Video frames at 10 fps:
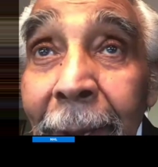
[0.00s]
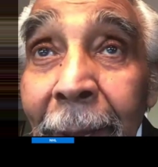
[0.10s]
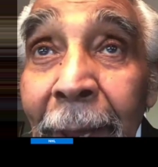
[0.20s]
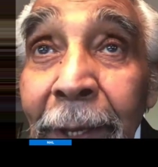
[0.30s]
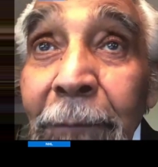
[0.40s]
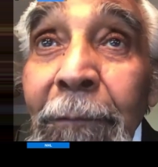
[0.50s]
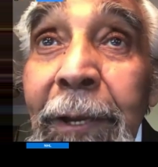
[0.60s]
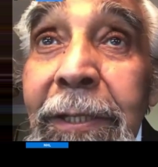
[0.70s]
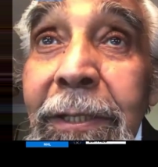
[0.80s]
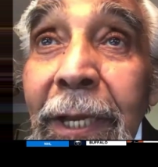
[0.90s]
And the
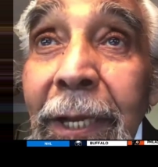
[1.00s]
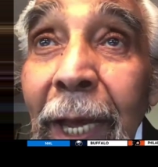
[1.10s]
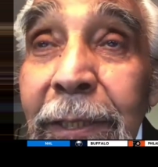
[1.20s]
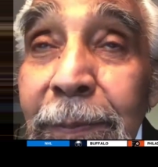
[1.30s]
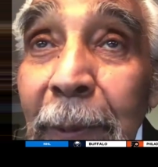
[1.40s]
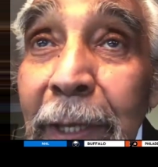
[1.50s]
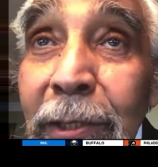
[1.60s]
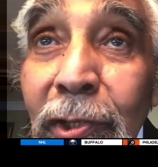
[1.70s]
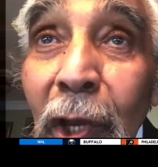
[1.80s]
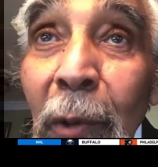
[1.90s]
reason I spend
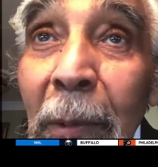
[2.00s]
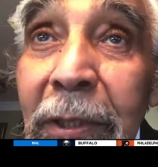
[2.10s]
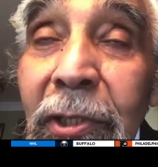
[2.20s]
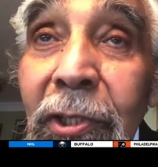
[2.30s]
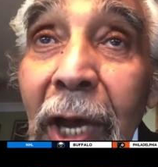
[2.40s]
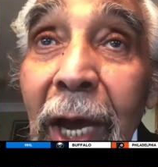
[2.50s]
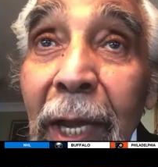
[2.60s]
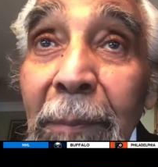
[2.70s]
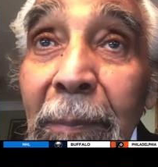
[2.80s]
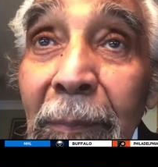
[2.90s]
so much
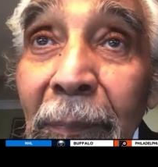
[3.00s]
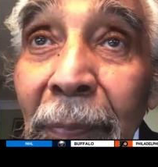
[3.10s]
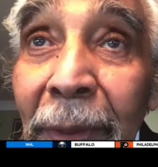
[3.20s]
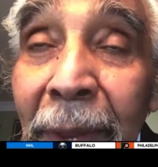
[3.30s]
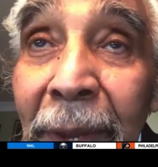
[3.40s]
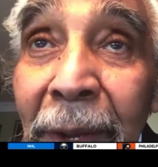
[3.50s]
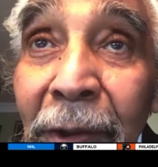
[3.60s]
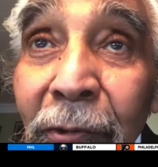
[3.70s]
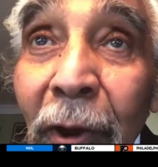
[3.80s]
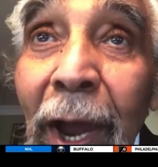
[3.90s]
time
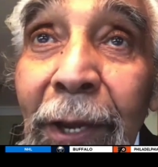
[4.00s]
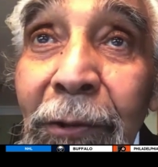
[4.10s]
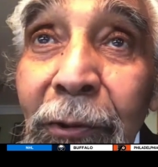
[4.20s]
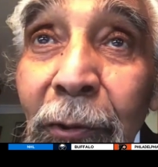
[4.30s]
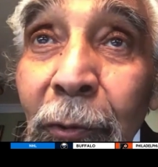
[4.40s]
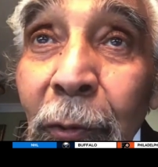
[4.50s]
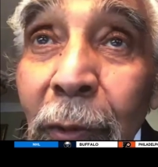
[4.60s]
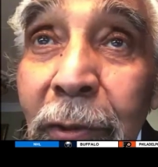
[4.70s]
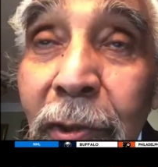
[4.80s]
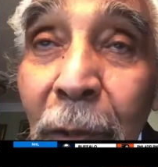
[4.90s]
trying to
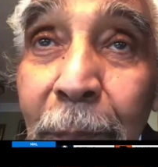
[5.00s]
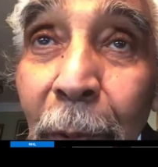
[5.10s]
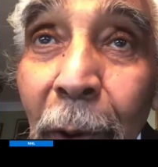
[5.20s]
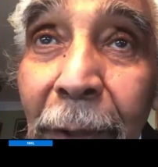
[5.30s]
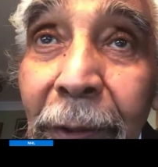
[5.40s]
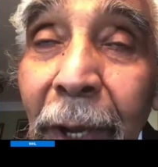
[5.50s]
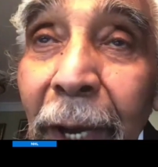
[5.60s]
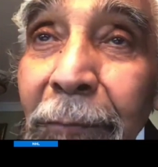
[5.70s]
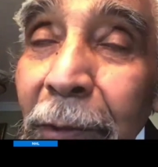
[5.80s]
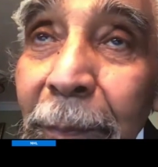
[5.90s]
support the one
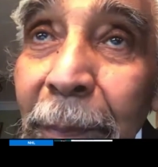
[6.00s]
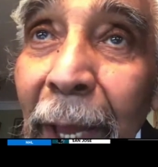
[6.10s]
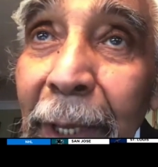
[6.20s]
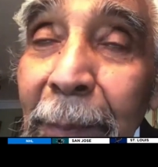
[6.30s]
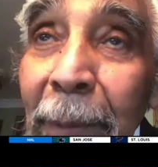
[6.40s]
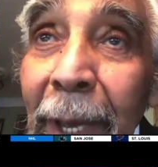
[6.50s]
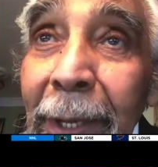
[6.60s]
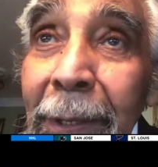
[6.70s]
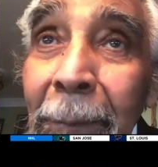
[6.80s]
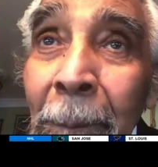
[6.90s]
hundred Black
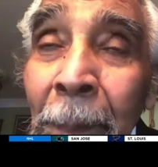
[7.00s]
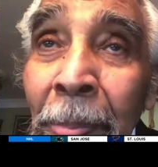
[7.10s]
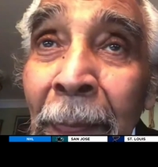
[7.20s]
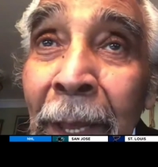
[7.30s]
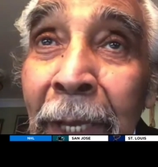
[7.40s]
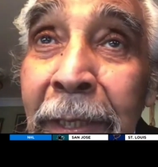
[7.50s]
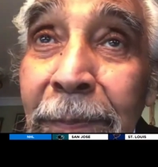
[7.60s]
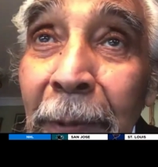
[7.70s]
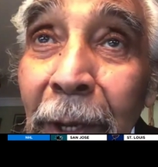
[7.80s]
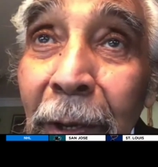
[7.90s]
men is
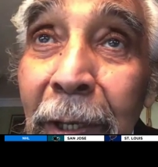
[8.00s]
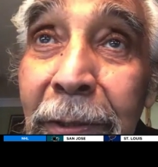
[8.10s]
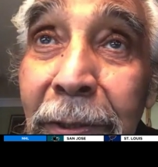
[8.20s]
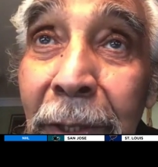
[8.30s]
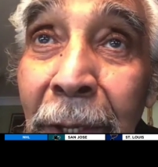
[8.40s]
because